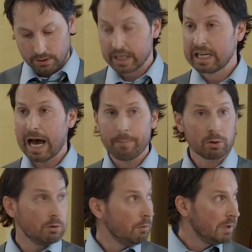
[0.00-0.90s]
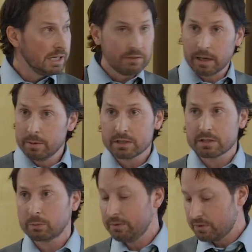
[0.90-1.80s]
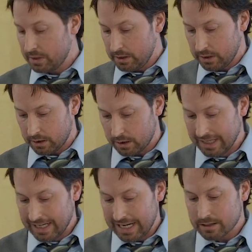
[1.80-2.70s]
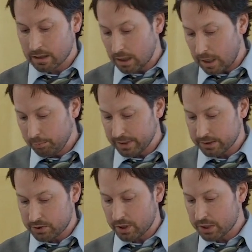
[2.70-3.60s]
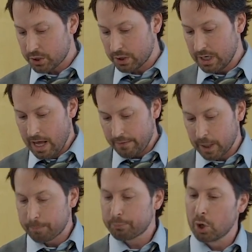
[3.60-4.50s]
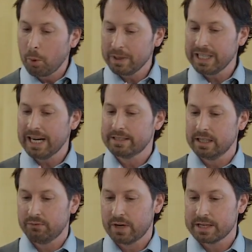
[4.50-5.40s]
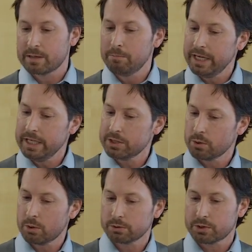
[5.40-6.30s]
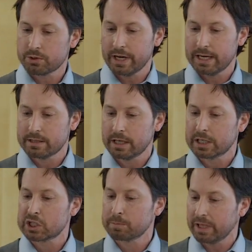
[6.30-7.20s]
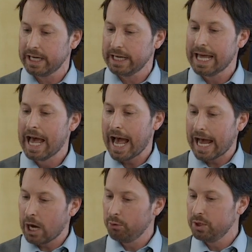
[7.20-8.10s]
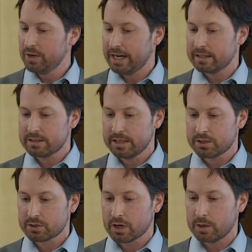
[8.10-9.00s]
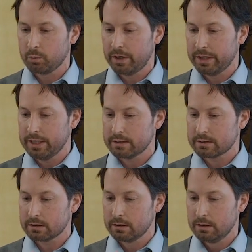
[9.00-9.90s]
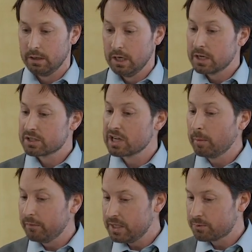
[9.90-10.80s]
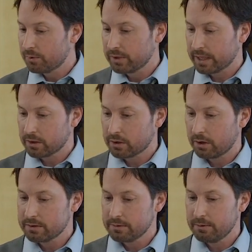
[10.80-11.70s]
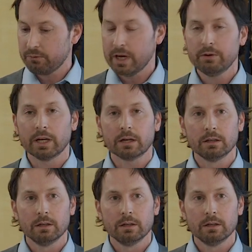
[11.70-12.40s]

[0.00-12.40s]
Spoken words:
The capital, many of the images that we've seen here, is a complex structure that appropriately identifies the many historical strands that explain how the United States has gotten where it is. Some of these reflect the current of the founding.